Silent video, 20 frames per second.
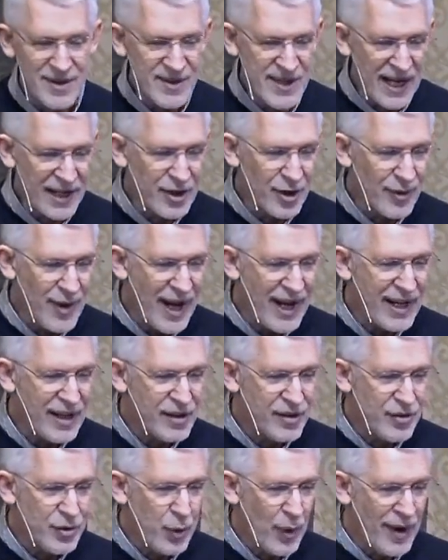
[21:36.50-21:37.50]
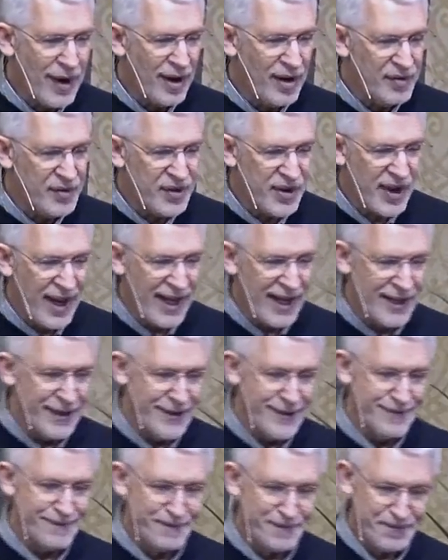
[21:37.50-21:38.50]
Zechariah 12
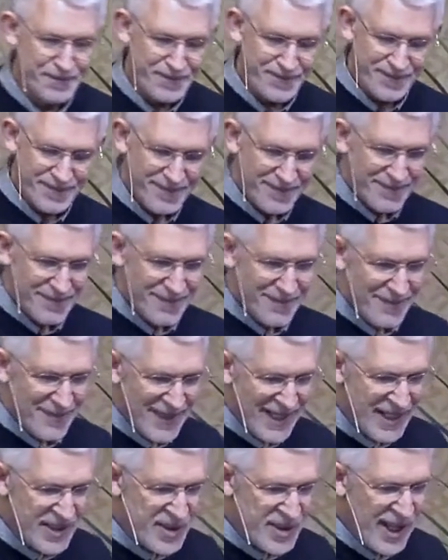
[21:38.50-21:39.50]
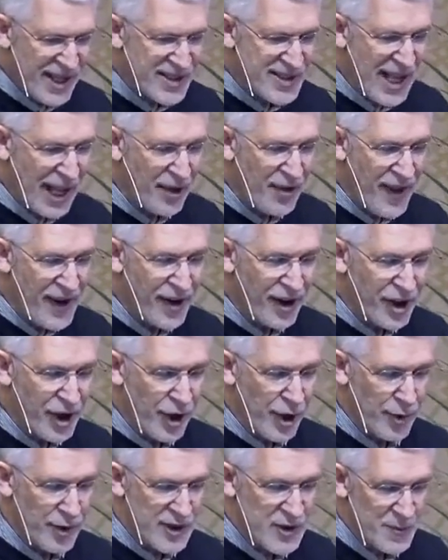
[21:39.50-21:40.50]
10. It says how they are
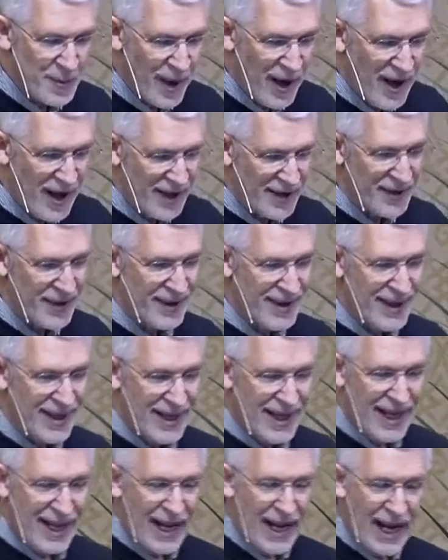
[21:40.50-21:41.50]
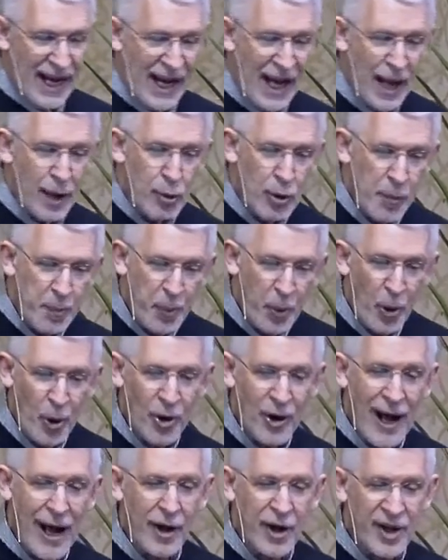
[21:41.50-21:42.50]
going to respond. And I will
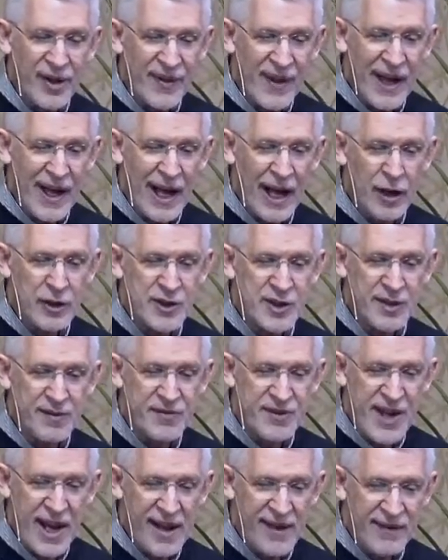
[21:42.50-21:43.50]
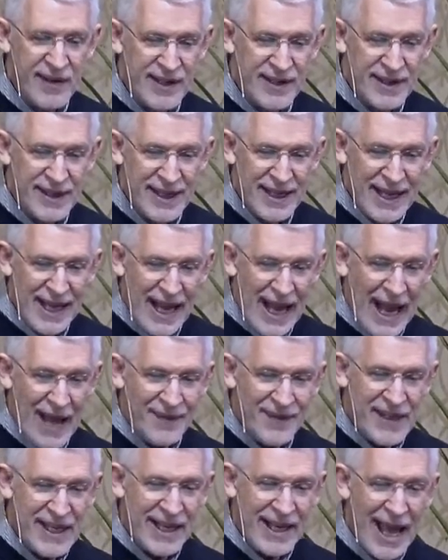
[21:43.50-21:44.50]
pour out on the house of David
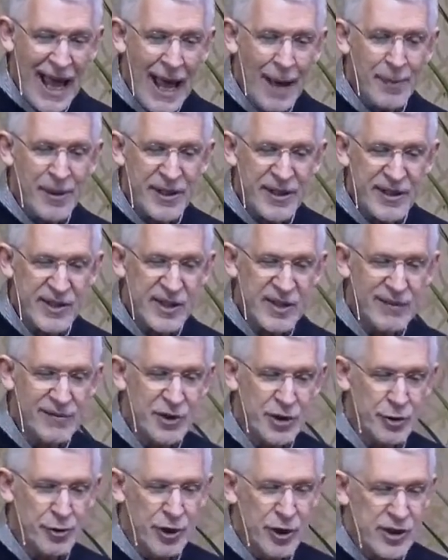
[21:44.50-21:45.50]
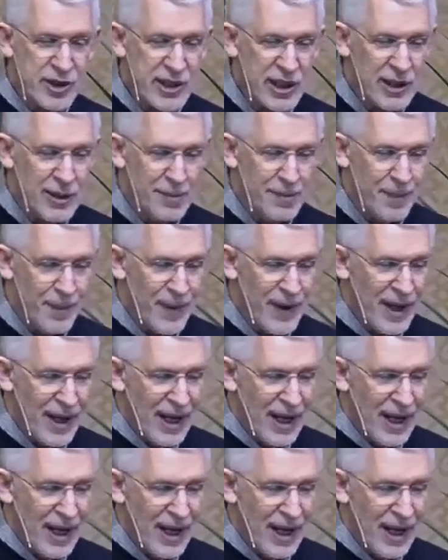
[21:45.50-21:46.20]
and the inhabitants of Jerusalem